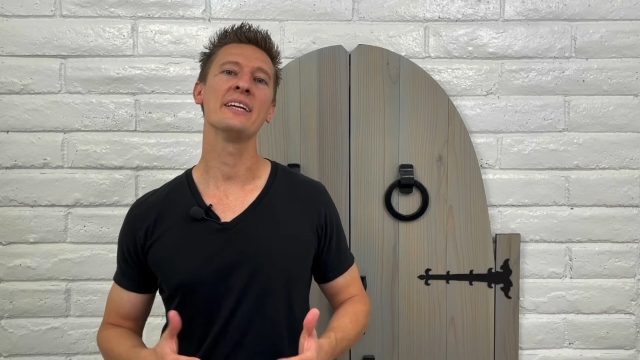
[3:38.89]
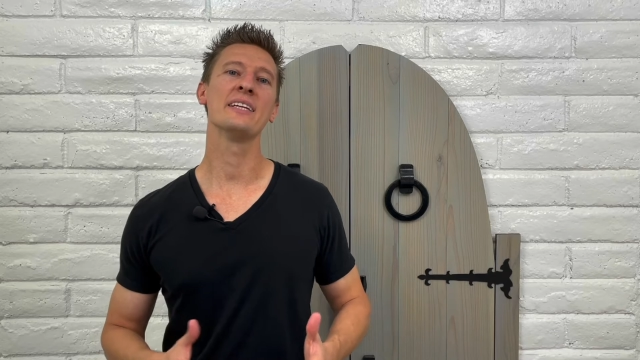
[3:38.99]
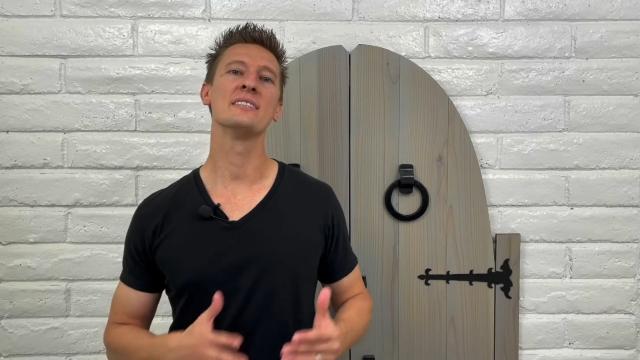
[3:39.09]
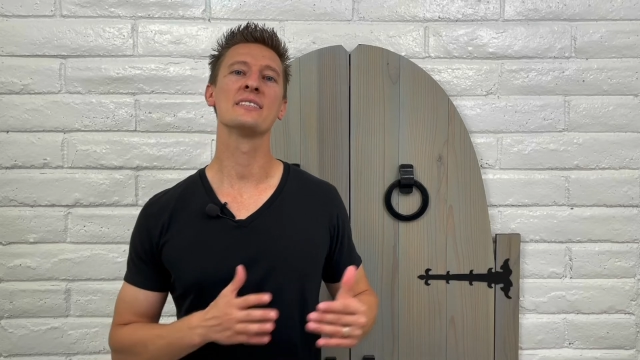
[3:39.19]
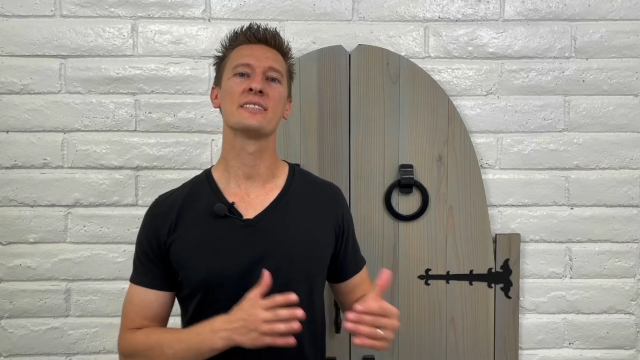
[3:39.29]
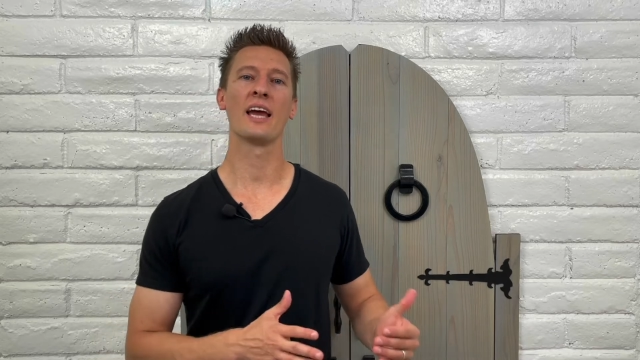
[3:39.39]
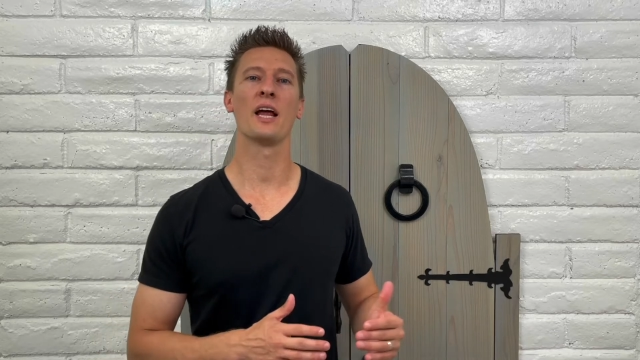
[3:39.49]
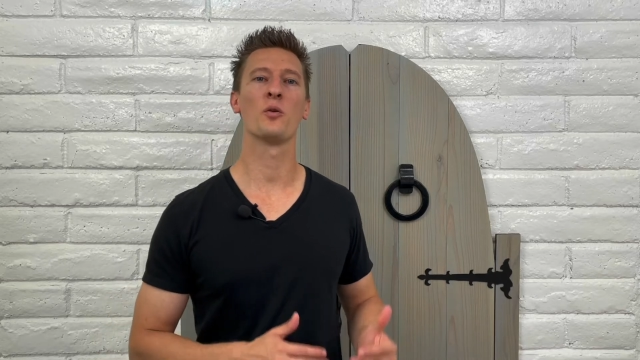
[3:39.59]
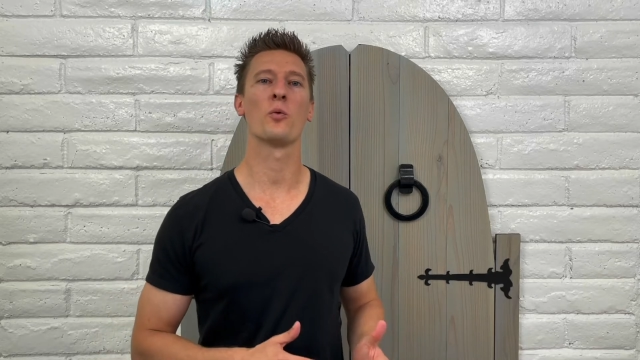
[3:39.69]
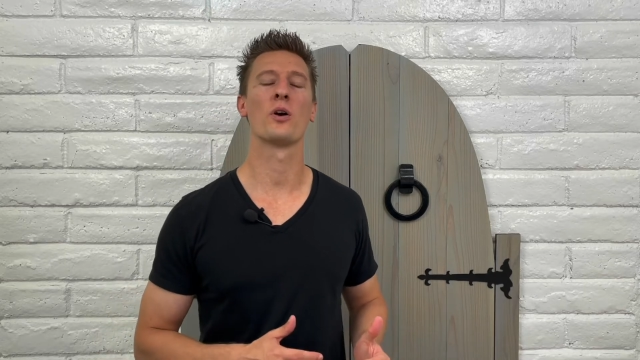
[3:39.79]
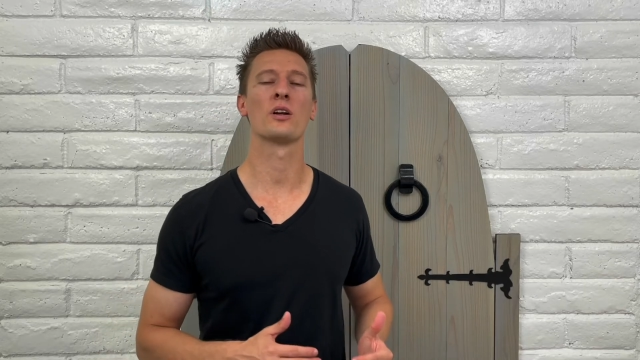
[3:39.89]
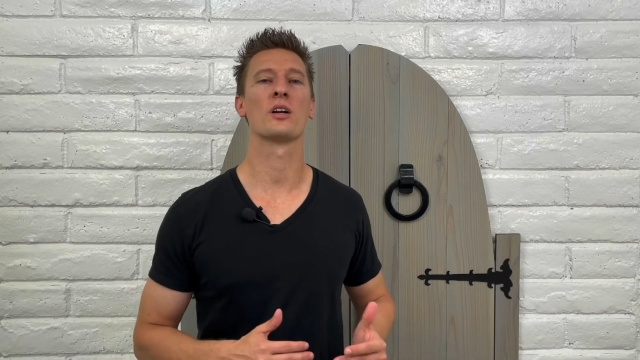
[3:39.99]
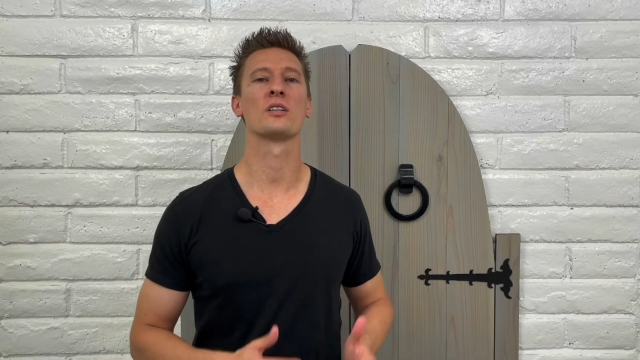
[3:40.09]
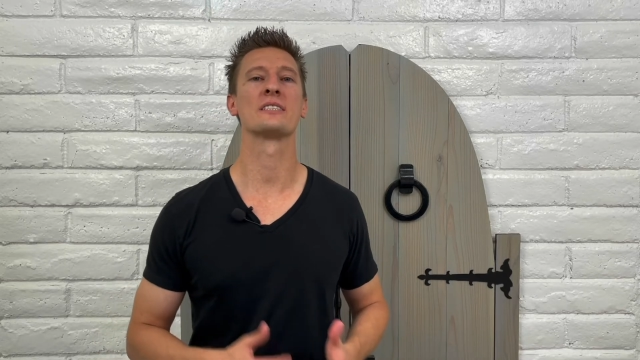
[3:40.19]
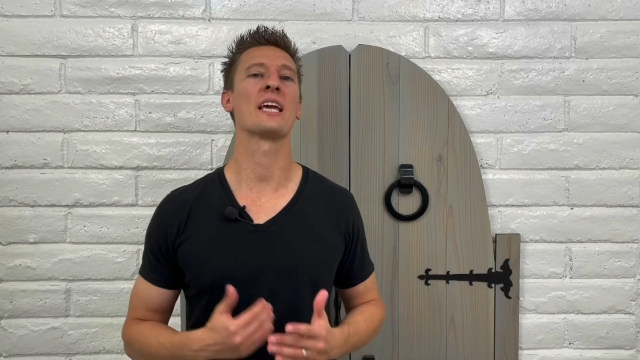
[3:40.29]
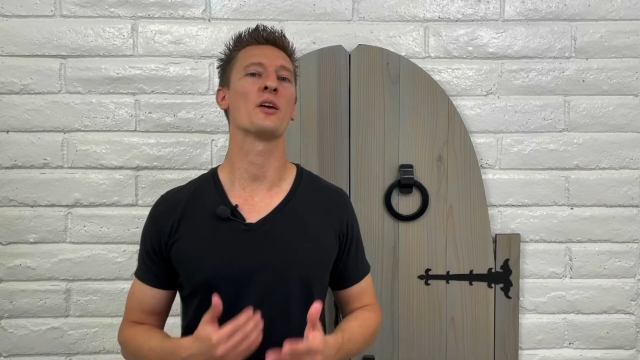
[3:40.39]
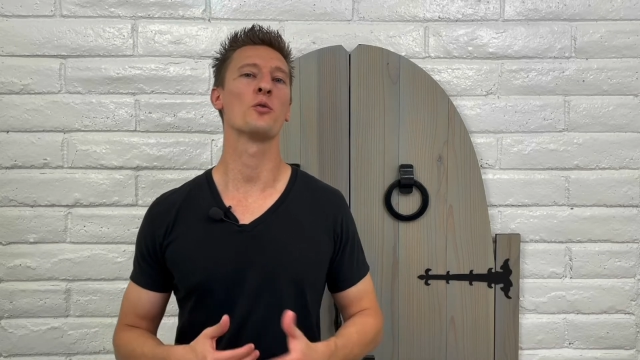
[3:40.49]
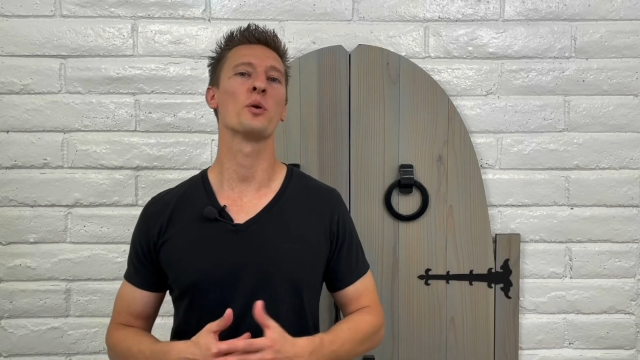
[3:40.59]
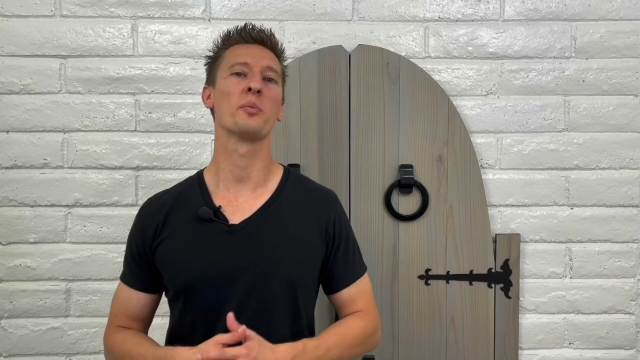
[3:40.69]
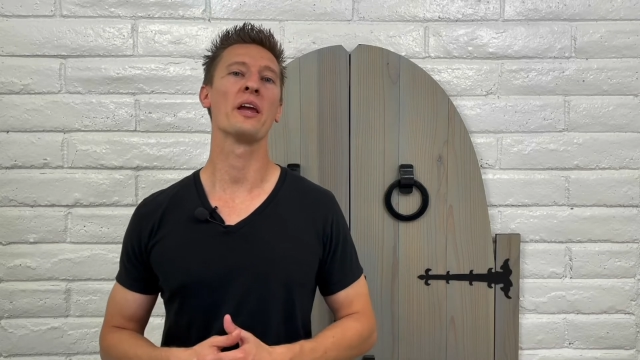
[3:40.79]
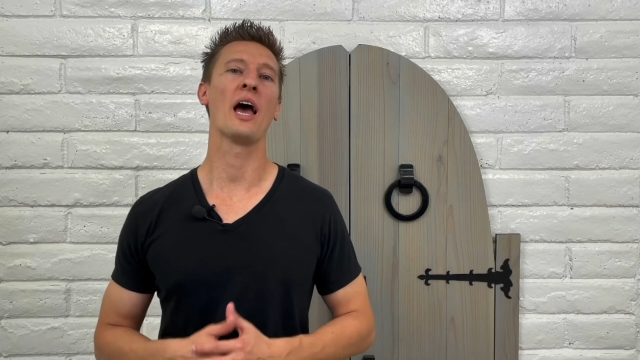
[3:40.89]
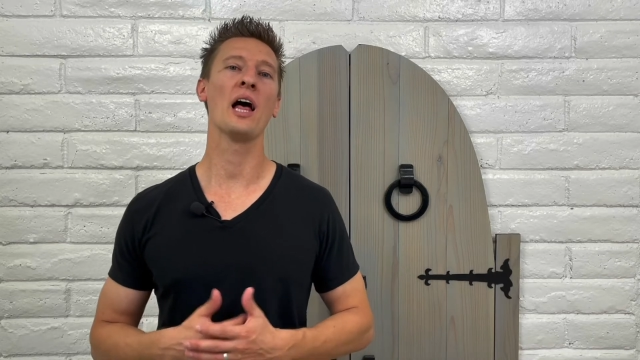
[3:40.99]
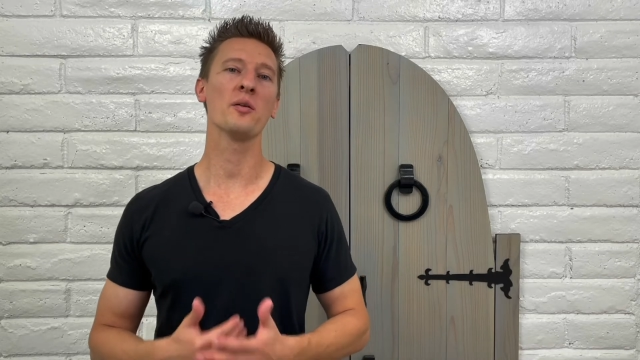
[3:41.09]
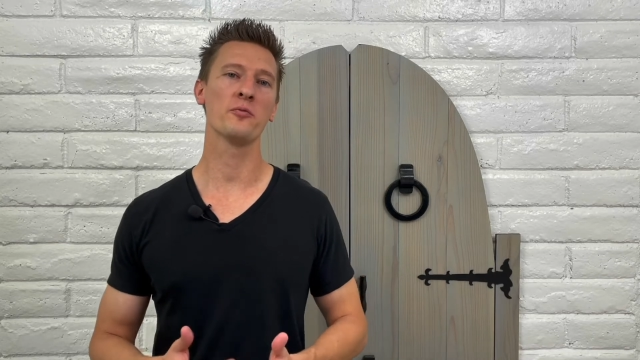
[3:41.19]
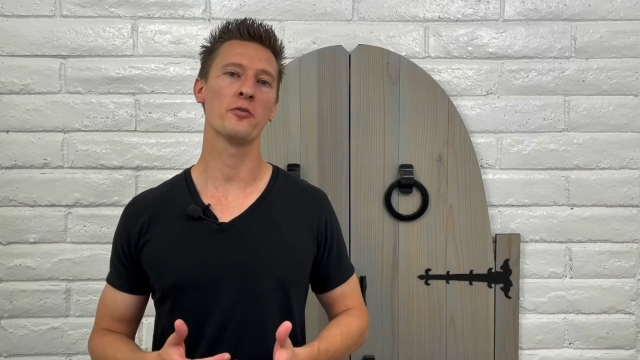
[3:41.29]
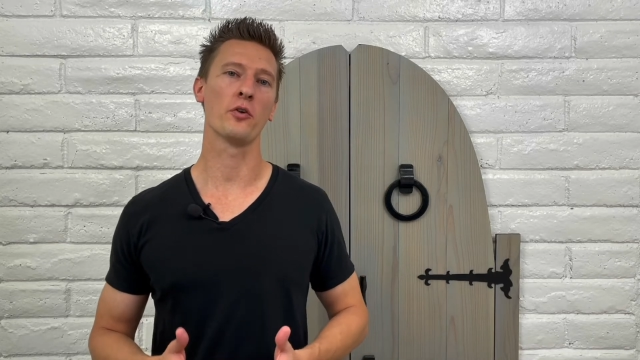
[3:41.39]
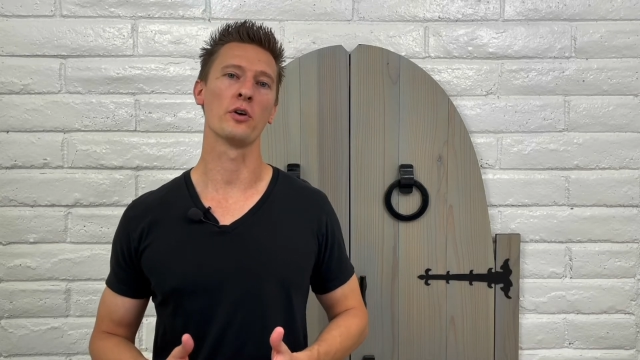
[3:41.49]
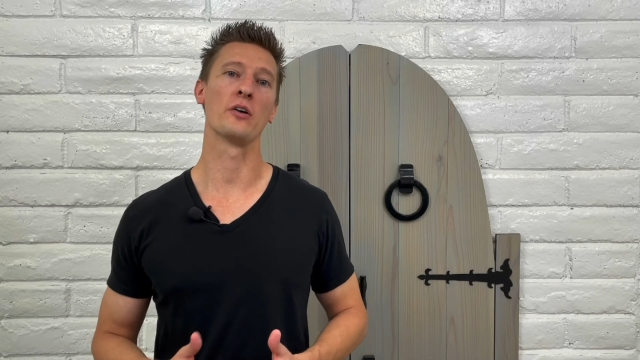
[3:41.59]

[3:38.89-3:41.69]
in 10 workers say it would be helpful